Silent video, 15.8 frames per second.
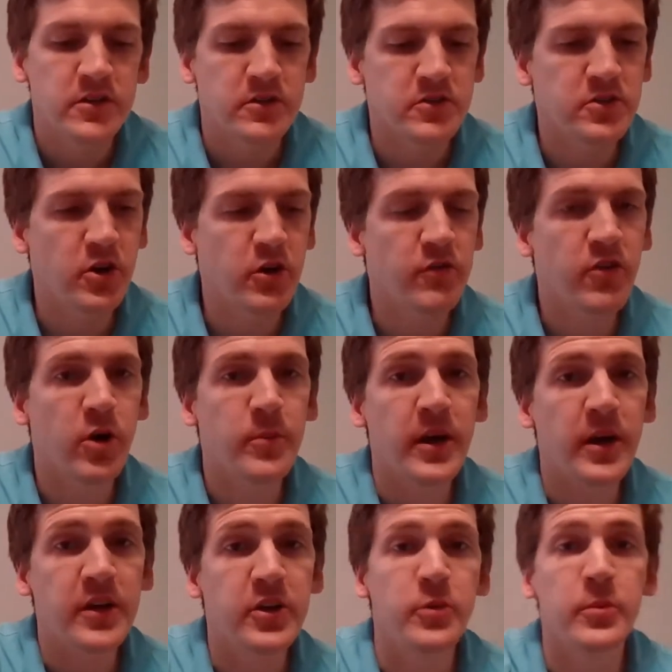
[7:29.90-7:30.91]
So far
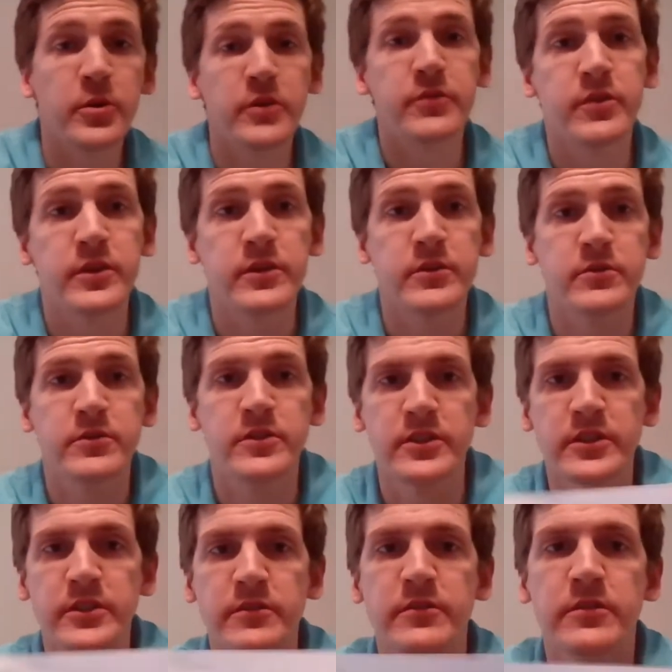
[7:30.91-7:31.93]
my cumulative
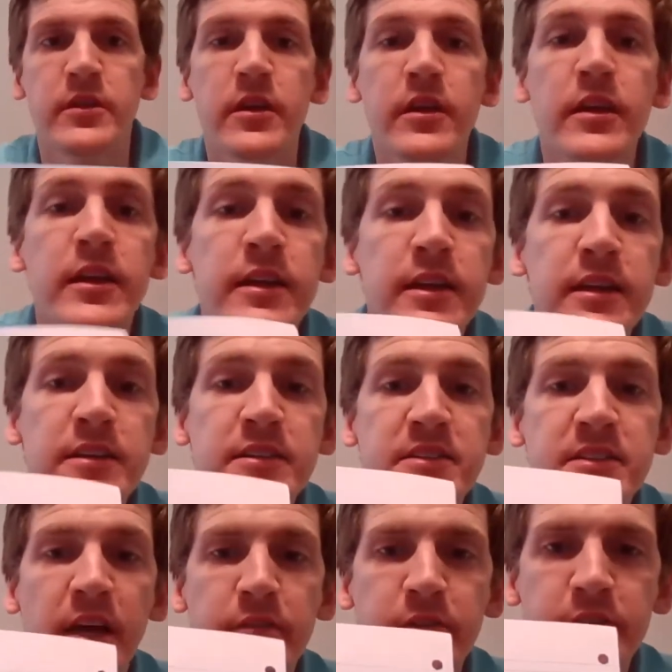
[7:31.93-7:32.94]
frequency
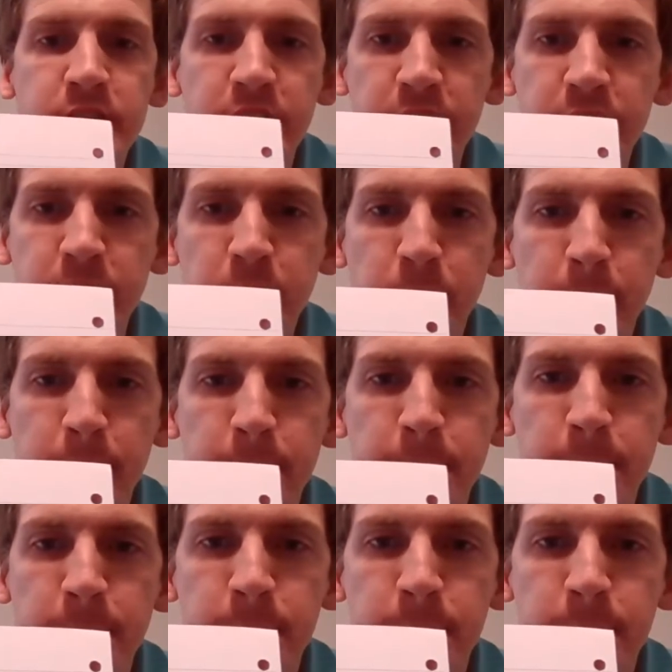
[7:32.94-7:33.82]
is 17.